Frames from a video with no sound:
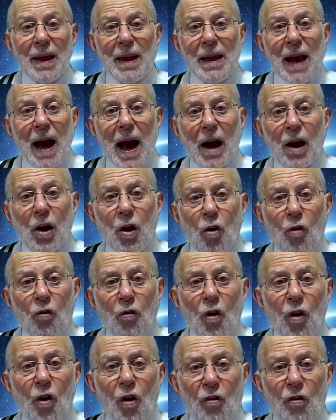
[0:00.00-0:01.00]

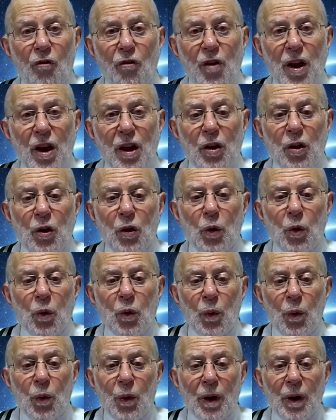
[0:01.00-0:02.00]
Yaakov
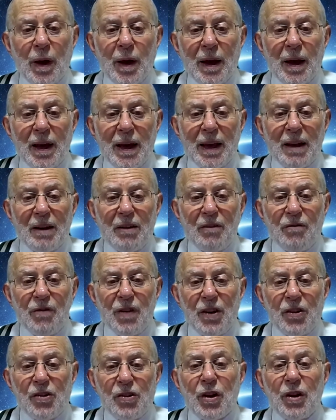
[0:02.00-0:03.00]
Avinu
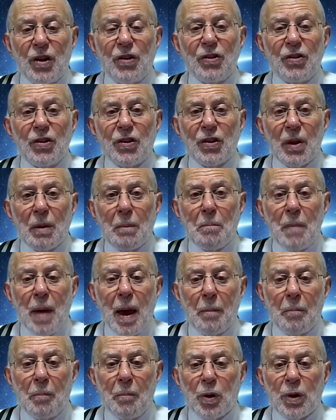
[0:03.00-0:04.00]
envisions the
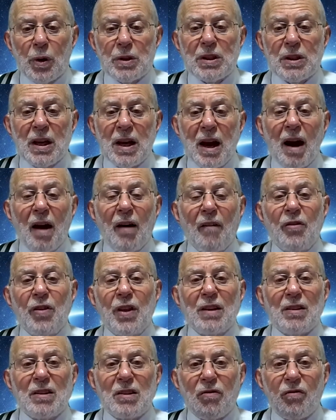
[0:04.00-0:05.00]
members of
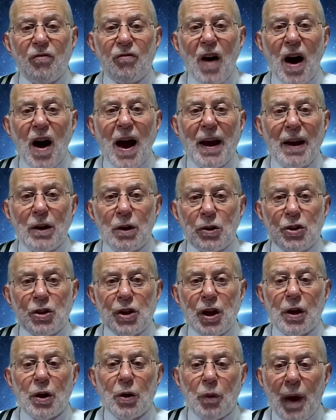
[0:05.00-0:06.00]
this final
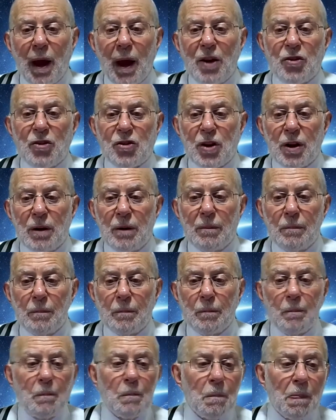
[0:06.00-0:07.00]
generation.
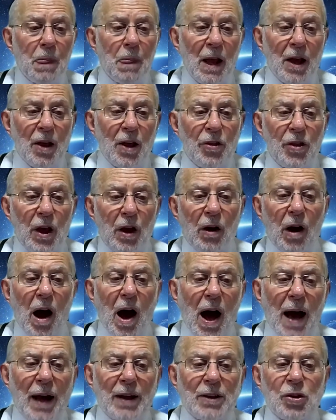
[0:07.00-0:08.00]
Their
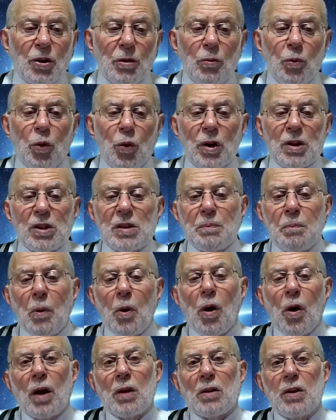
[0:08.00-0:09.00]
eyes are more
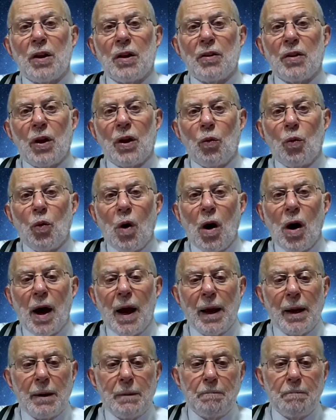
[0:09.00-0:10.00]
sparkling than
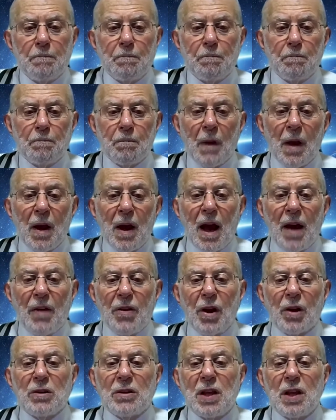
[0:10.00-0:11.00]
wine, and
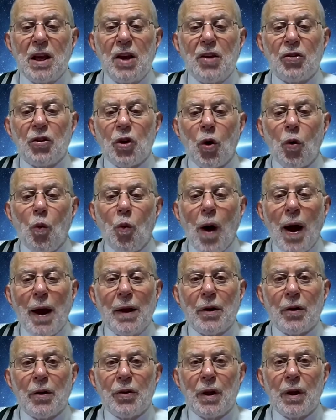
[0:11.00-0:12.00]
their teeth are
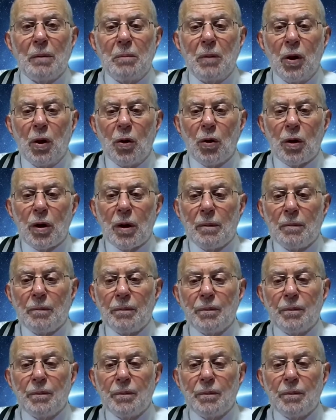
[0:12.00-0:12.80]
whiter than milk.